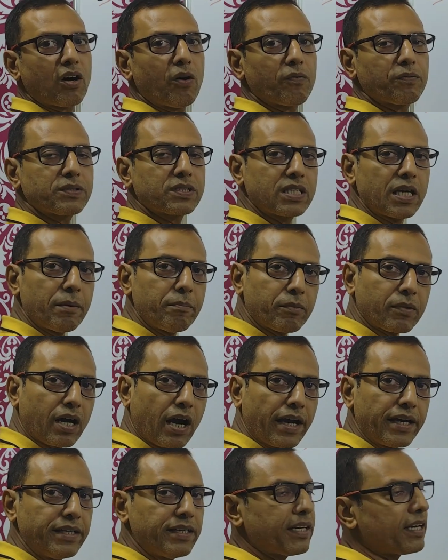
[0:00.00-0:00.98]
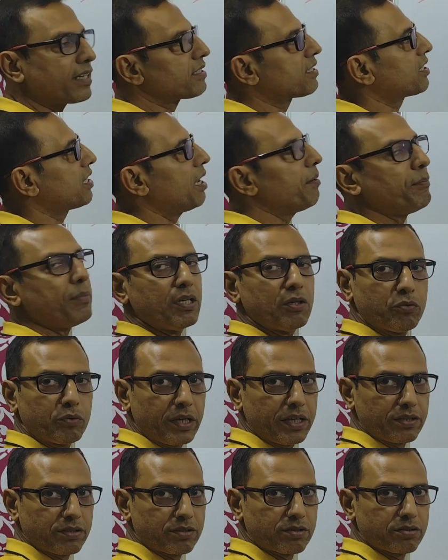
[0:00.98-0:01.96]
of same kind and same
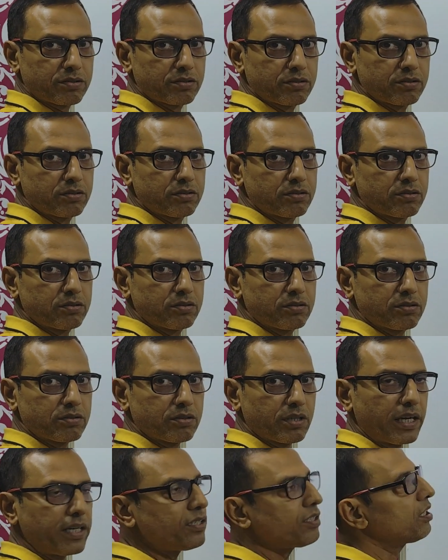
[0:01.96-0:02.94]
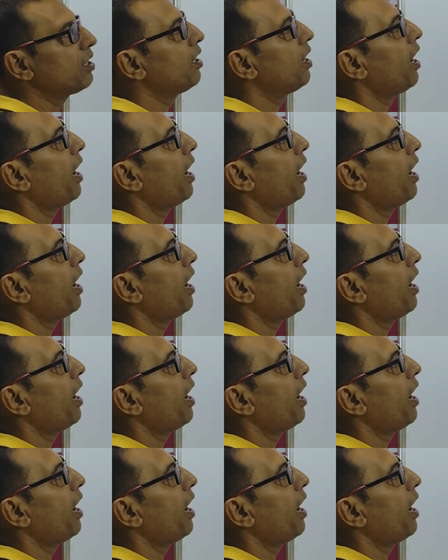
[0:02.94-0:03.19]
unit, right?